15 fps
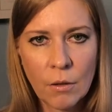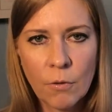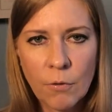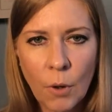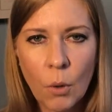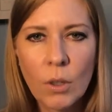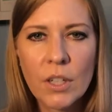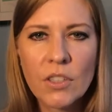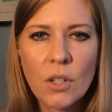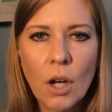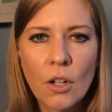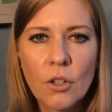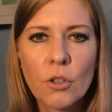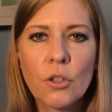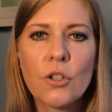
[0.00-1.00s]
Focus
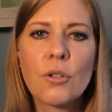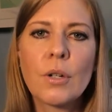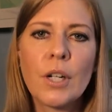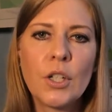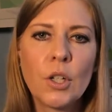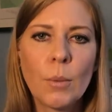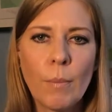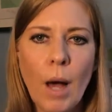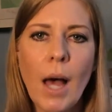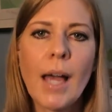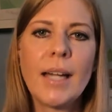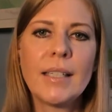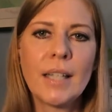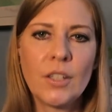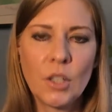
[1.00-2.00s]
on nurturing your
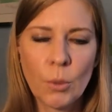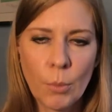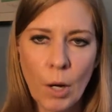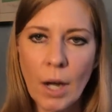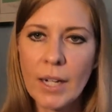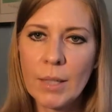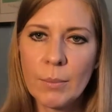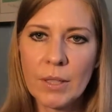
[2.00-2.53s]
mind and your body,